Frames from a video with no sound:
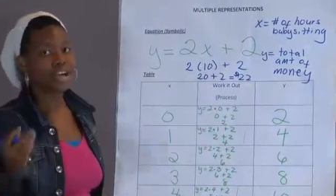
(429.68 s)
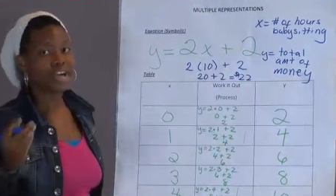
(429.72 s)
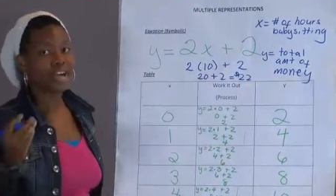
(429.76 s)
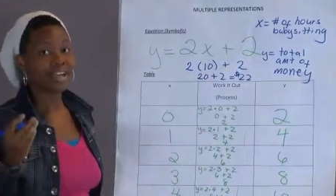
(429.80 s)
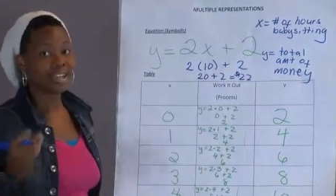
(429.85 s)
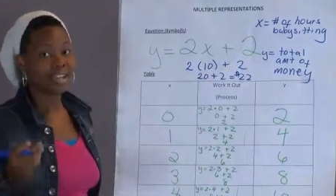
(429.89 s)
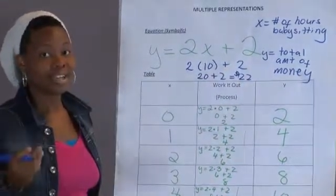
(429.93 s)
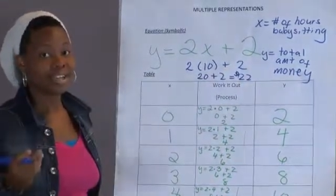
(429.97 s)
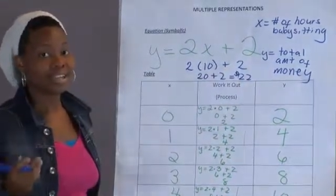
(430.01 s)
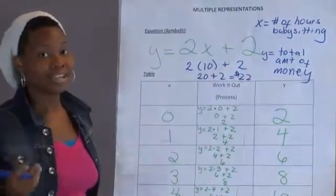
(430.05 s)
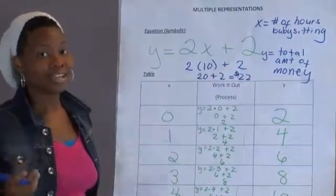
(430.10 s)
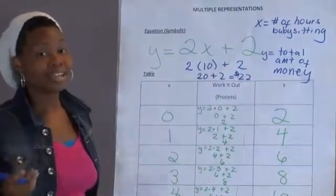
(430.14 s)

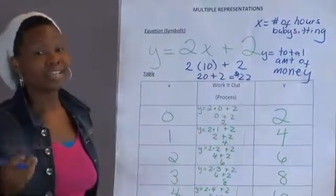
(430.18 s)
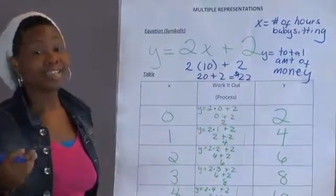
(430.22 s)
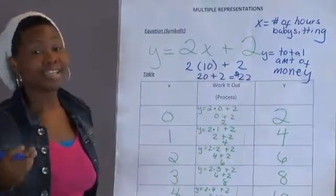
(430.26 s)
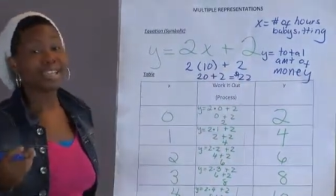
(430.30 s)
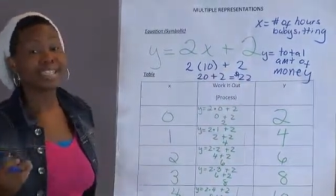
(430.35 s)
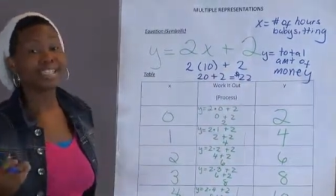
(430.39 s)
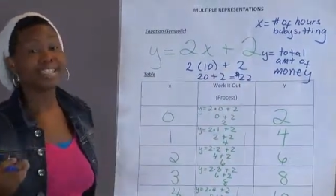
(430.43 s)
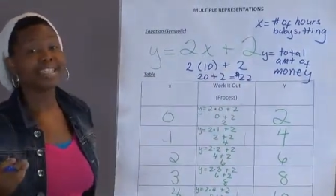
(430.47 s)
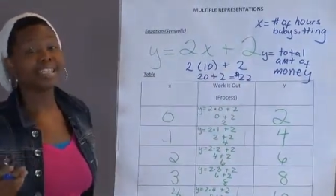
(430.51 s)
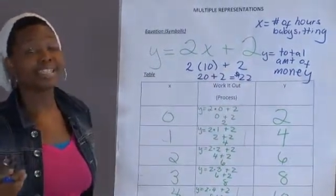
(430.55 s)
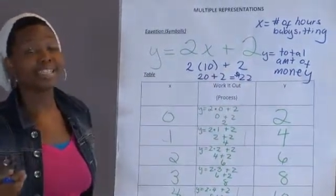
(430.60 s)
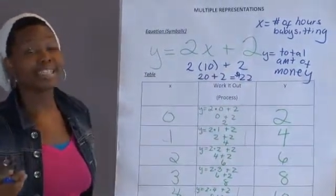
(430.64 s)
Again,
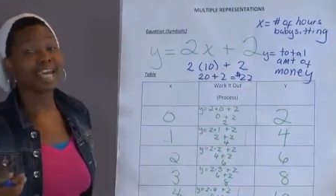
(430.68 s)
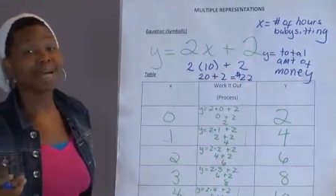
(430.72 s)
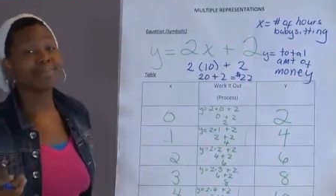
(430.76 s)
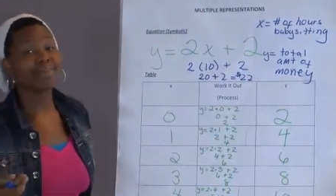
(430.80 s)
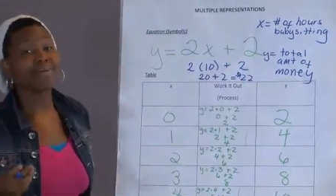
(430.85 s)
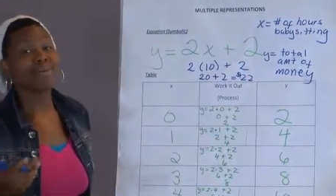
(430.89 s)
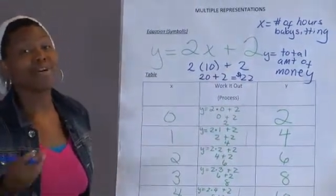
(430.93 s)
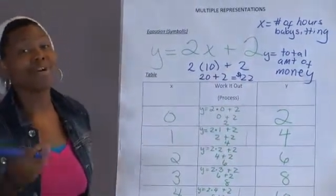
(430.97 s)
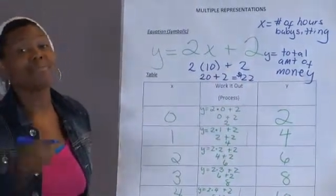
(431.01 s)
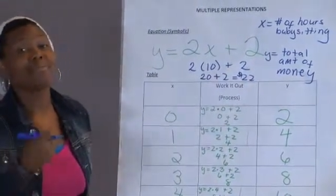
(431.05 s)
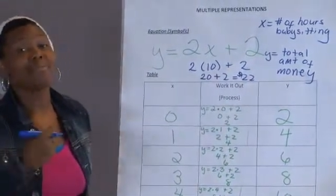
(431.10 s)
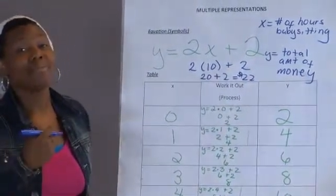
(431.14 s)
that's an
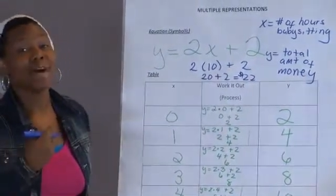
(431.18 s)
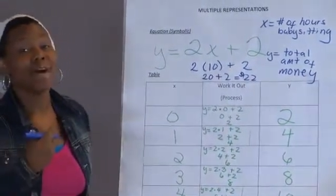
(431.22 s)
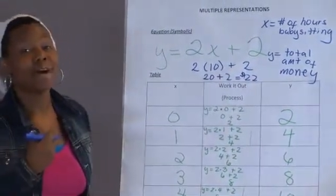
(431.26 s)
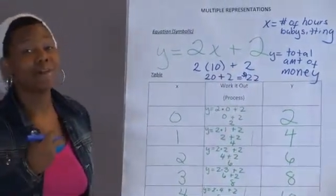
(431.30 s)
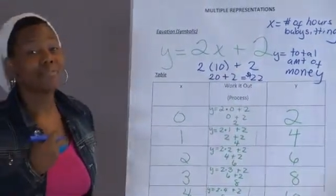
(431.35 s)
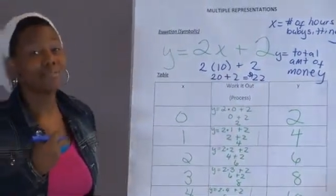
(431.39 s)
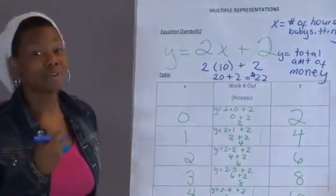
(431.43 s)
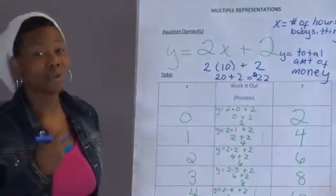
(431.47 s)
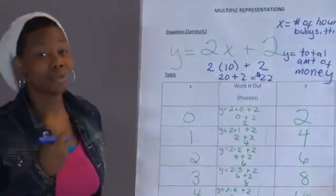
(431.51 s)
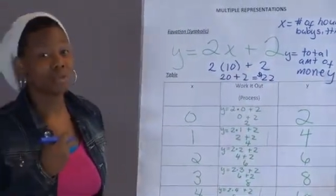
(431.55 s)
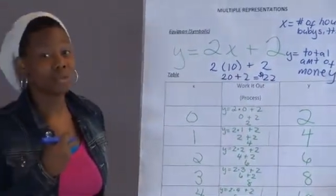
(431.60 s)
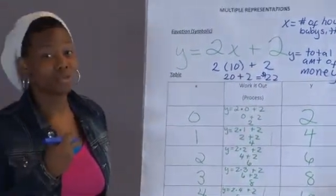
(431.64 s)
example of my
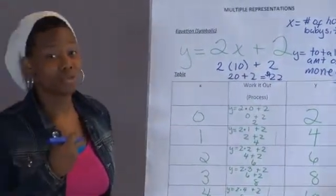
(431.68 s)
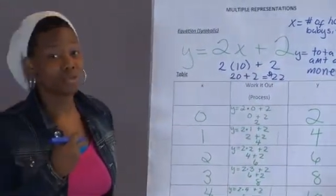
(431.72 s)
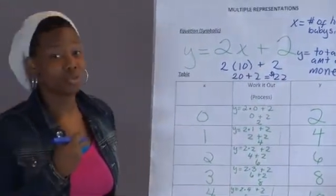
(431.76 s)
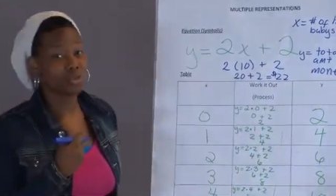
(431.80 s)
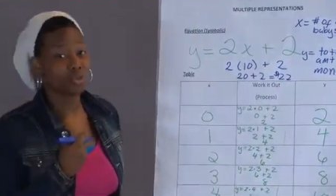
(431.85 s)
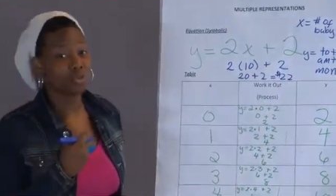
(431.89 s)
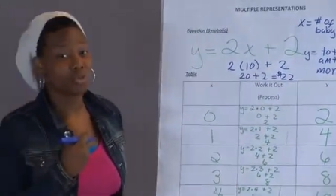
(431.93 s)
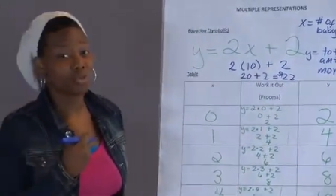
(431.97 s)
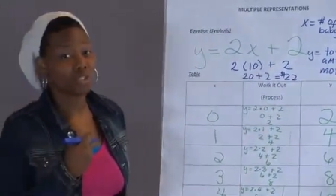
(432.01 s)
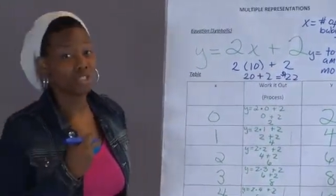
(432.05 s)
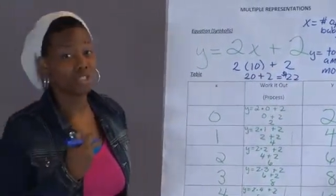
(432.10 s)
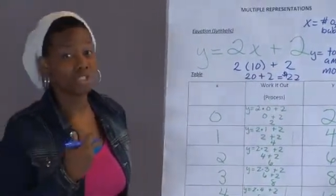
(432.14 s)
verbal
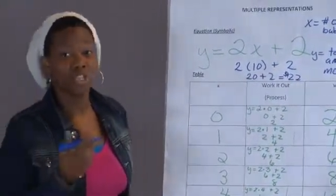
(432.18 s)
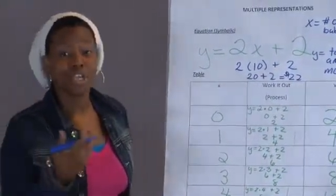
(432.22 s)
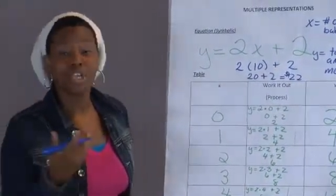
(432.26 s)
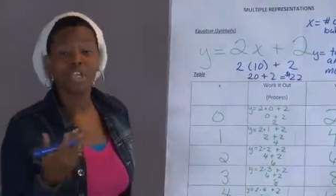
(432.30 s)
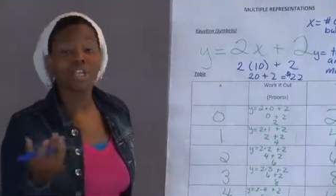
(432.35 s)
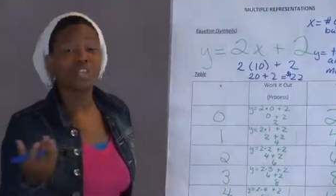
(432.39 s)
description.